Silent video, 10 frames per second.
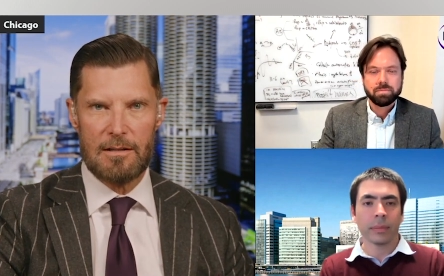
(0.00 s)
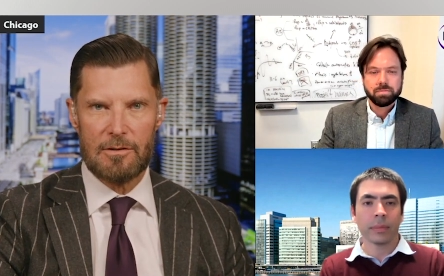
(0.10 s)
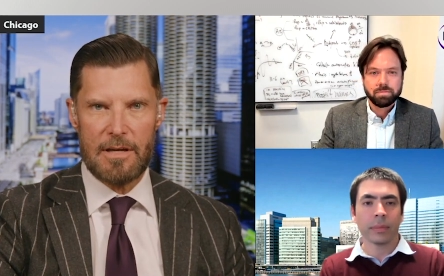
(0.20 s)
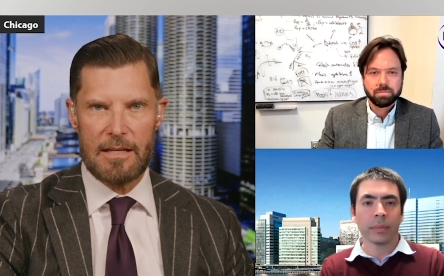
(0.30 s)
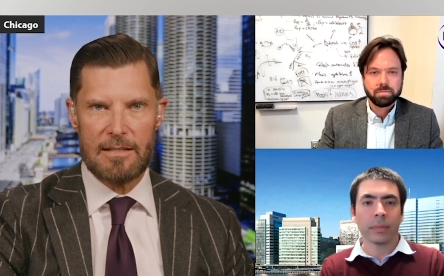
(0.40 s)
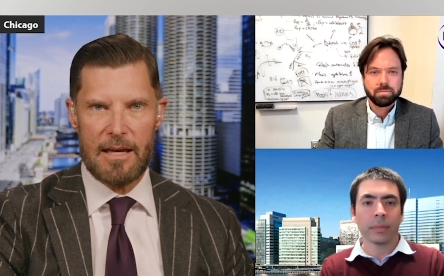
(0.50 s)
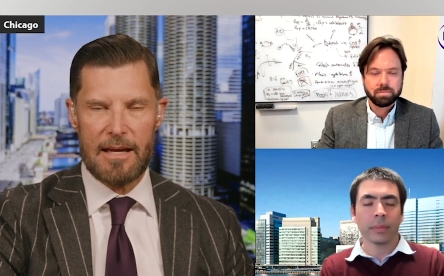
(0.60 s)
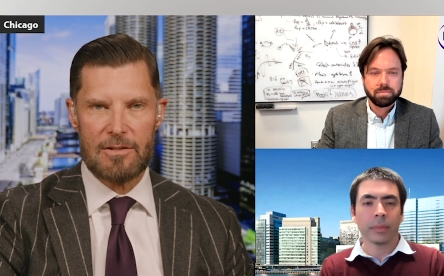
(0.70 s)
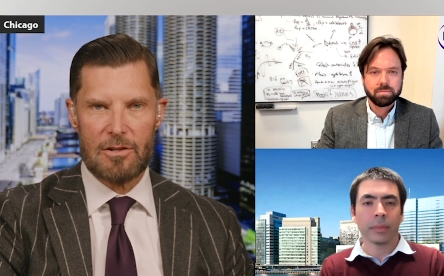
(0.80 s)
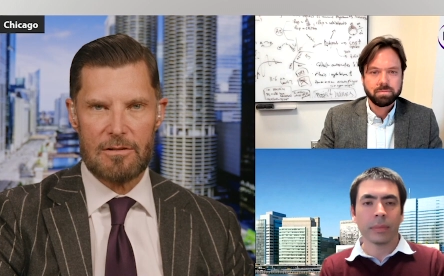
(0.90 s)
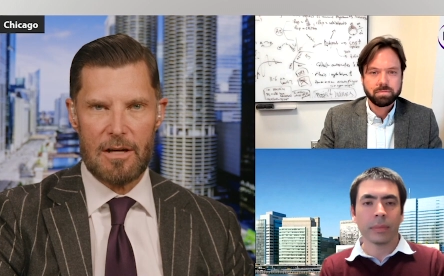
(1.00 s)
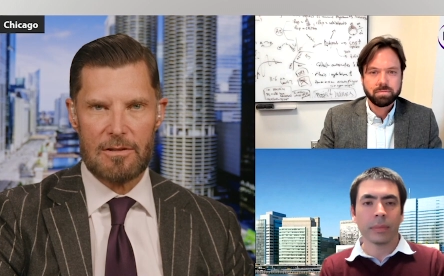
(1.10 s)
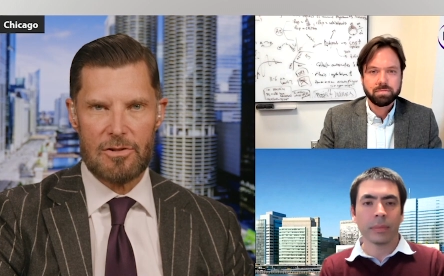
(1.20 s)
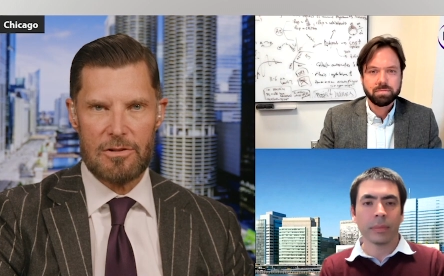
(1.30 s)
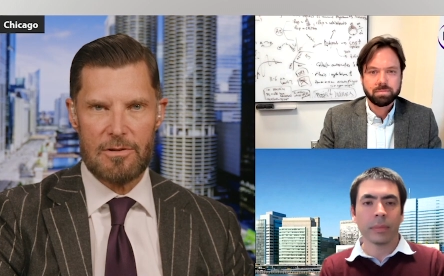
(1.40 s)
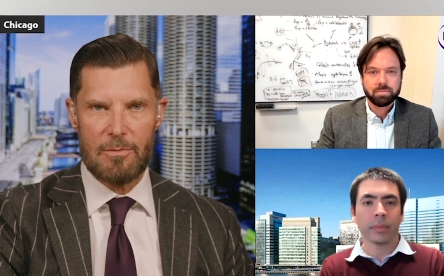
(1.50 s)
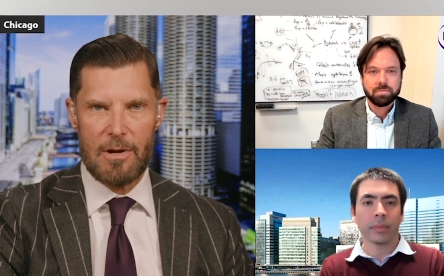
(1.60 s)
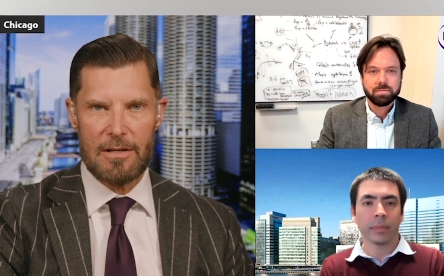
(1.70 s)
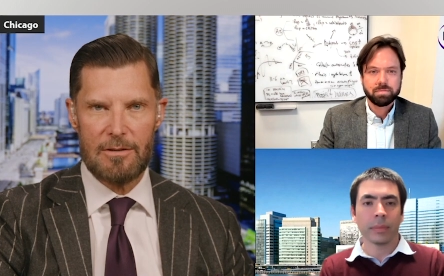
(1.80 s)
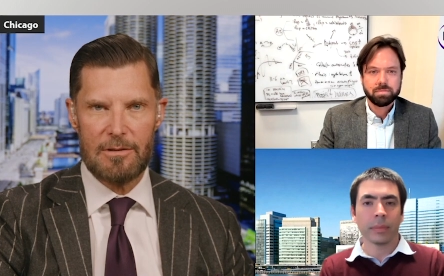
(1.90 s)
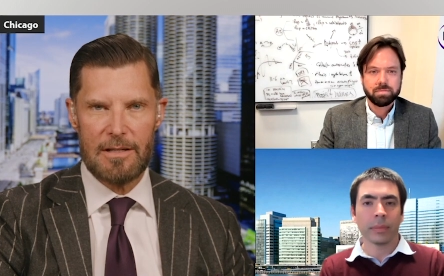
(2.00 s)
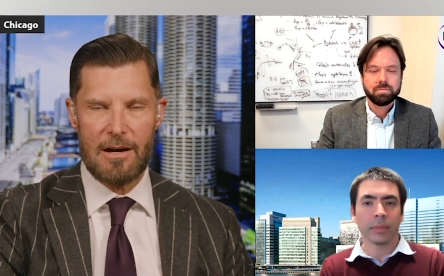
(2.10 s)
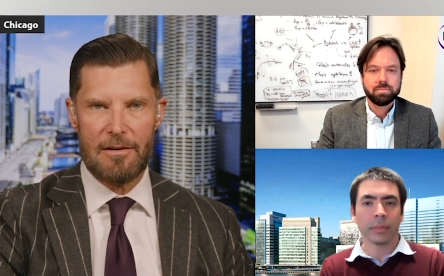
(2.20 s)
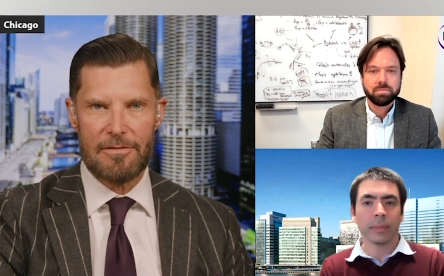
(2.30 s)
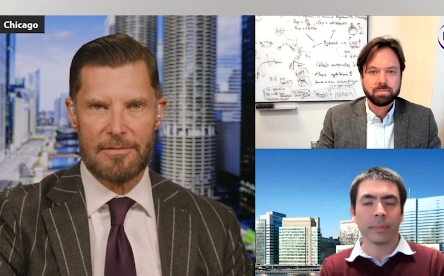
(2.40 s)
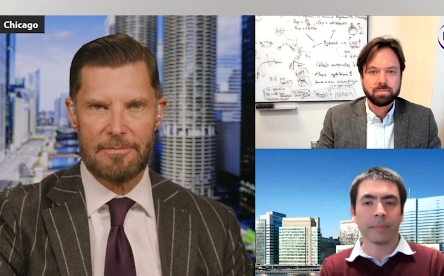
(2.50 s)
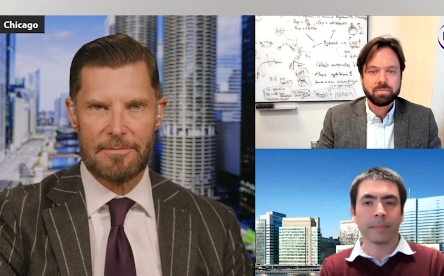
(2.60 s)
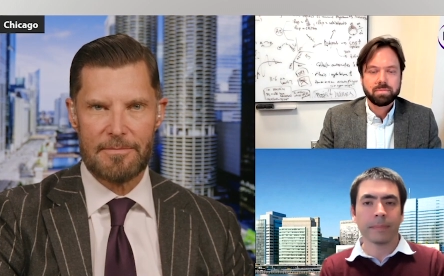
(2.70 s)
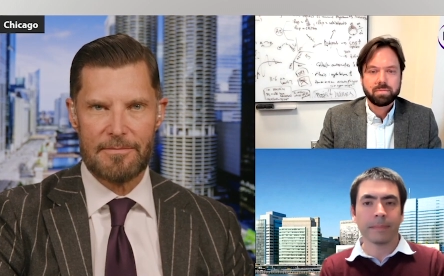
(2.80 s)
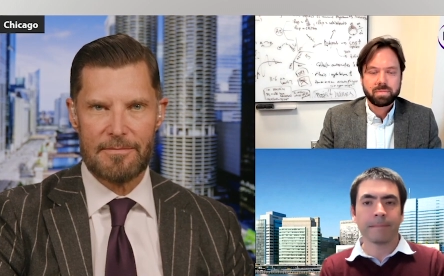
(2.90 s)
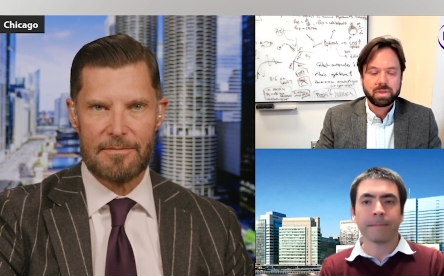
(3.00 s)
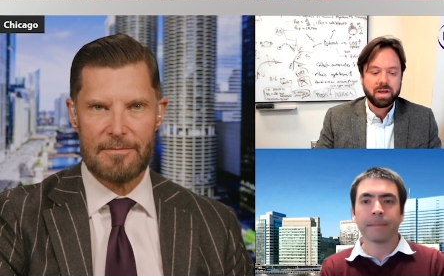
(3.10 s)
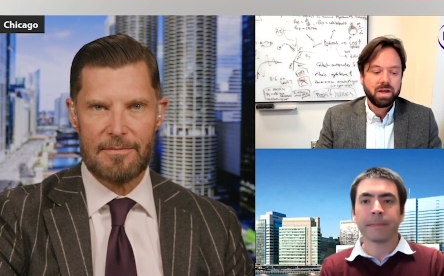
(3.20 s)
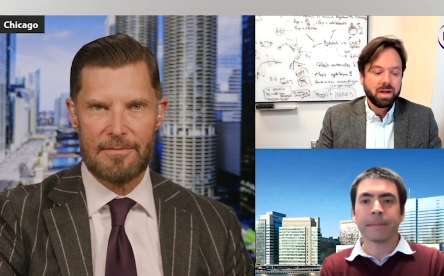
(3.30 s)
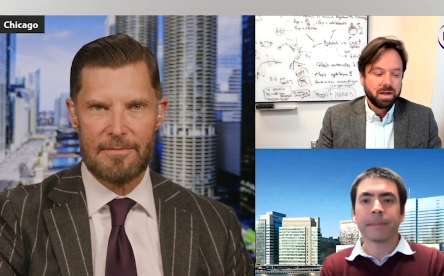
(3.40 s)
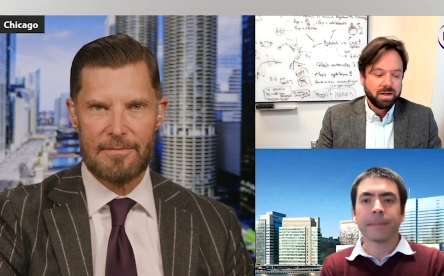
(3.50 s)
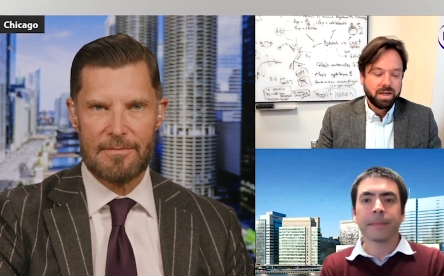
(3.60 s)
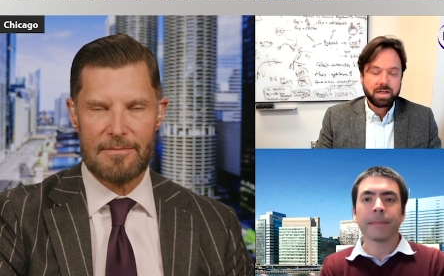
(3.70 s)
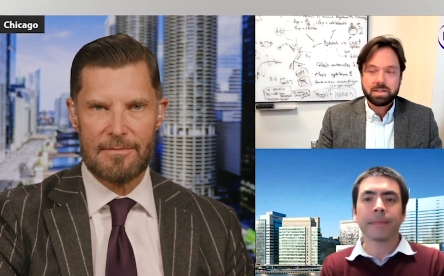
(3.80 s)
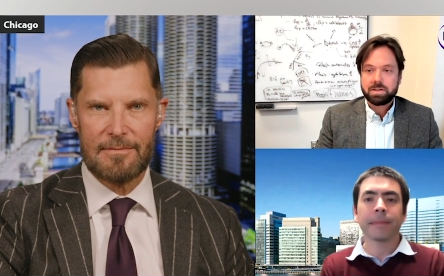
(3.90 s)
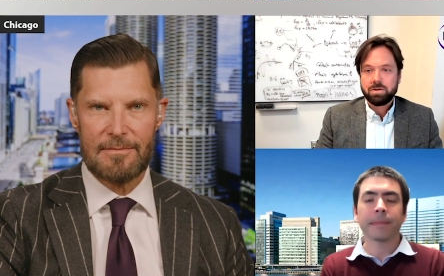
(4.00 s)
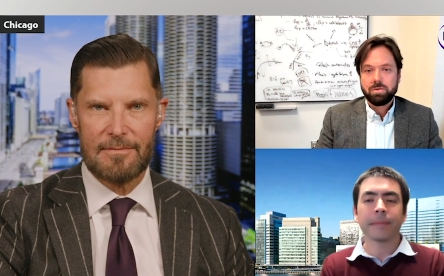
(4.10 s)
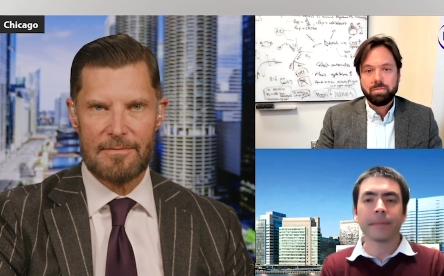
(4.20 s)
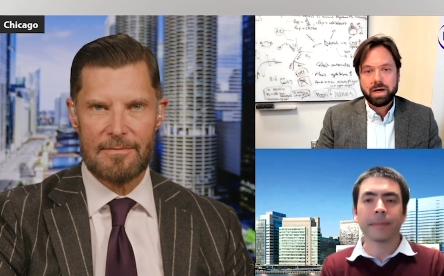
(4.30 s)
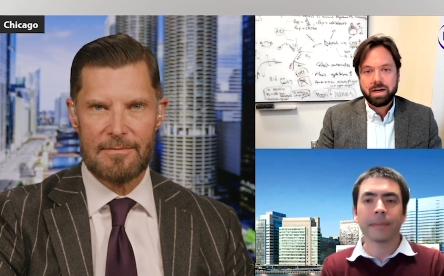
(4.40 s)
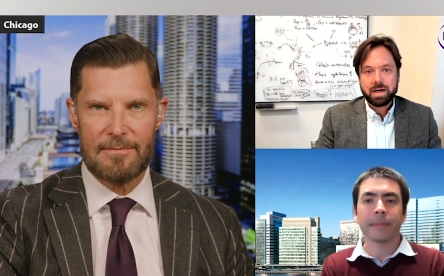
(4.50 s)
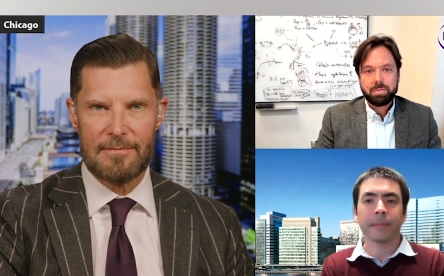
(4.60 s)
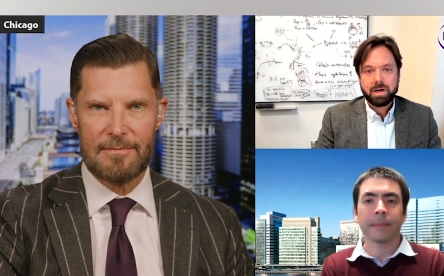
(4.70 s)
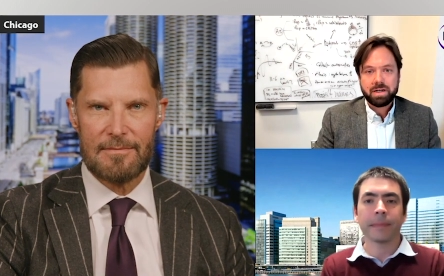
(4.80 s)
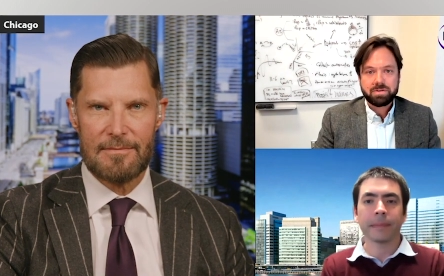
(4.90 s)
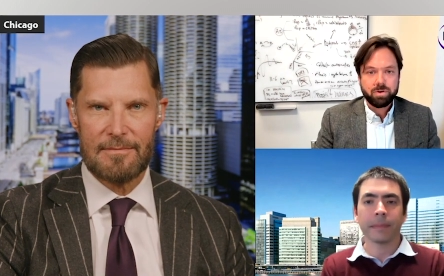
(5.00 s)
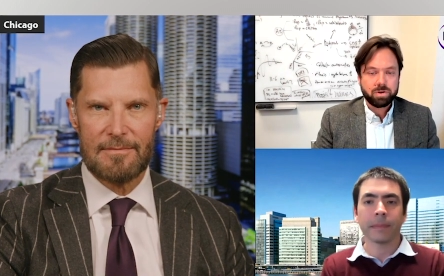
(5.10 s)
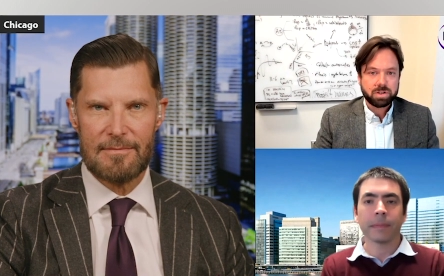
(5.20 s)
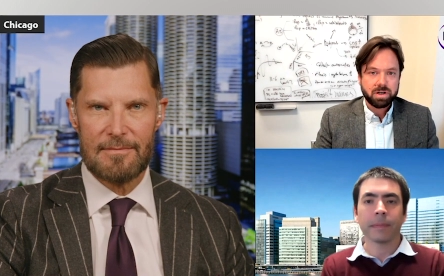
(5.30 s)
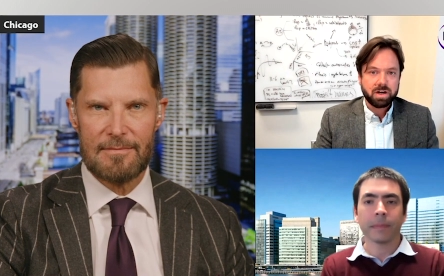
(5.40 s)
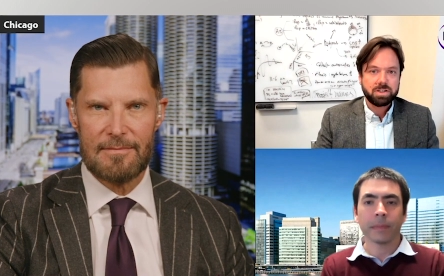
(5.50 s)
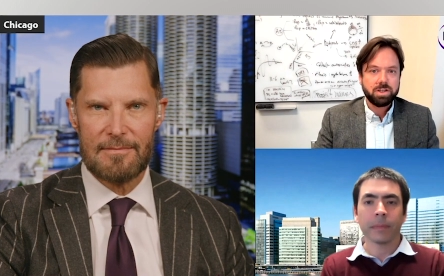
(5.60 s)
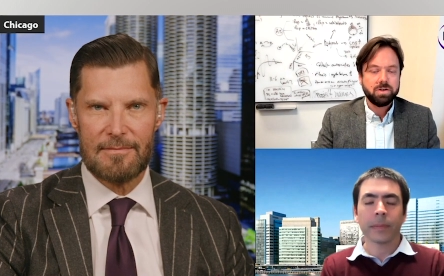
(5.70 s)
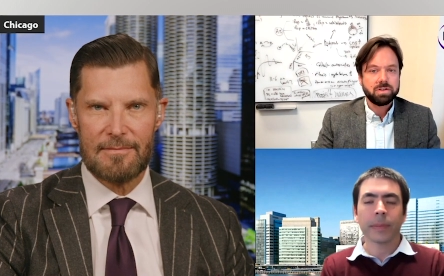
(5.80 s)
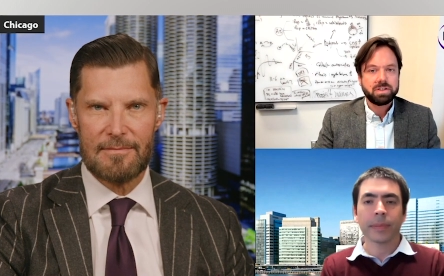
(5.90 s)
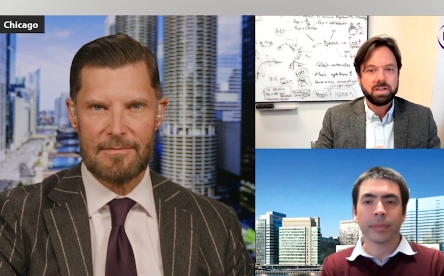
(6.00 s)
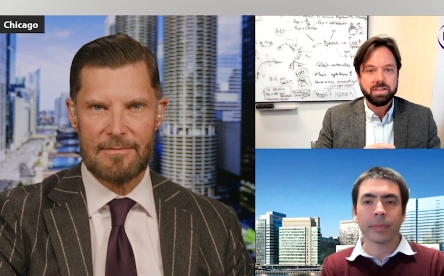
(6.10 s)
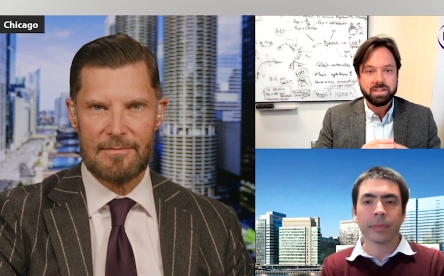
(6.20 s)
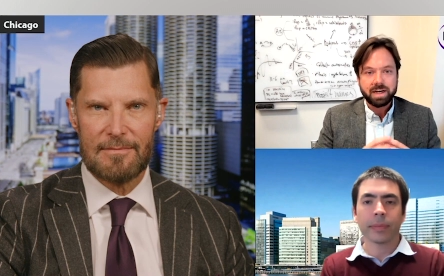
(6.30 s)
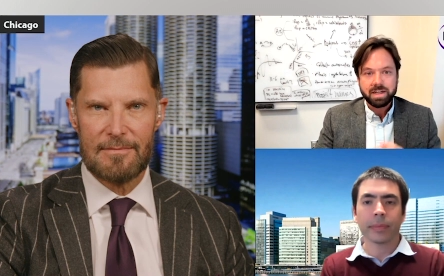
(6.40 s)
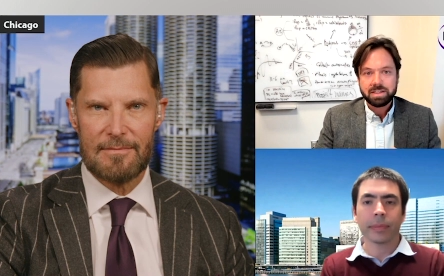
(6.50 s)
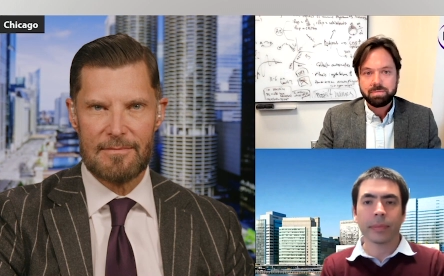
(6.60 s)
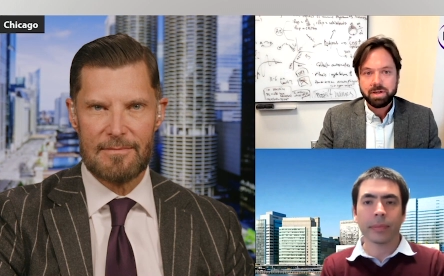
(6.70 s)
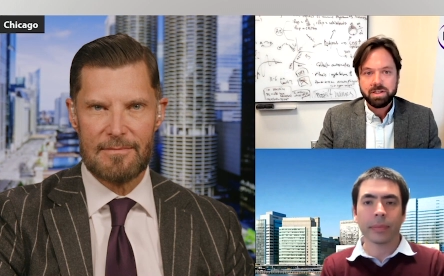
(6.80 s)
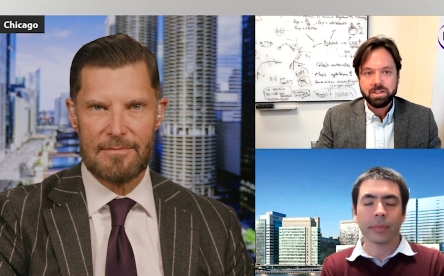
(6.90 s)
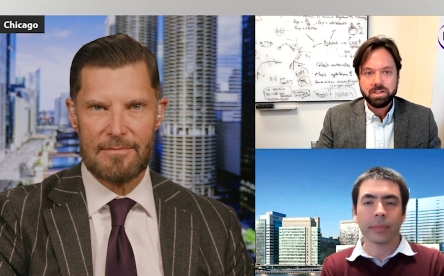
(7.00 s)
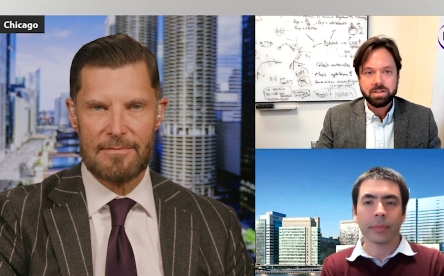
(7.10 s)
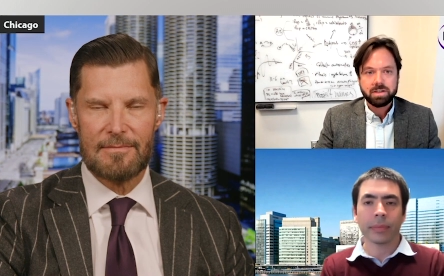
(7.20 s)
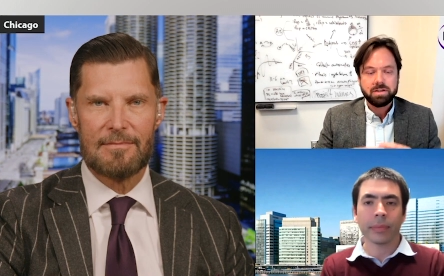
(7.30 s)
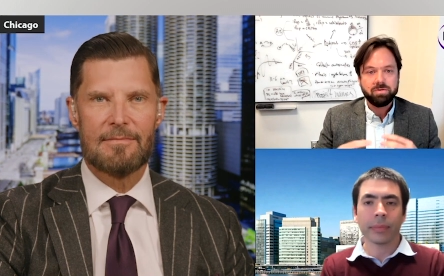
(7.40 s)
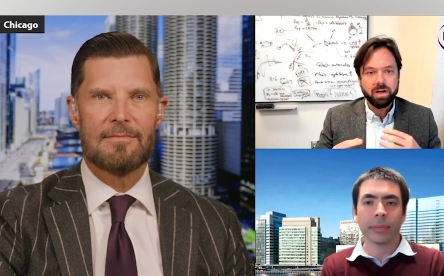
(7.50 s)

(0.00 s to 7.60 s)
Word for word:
Speaker 1: looking to answer? Dr. Schluter, why don't you lead off?
Speaker 2: Yeah, so my lab has focused largely on studying cancer patients and the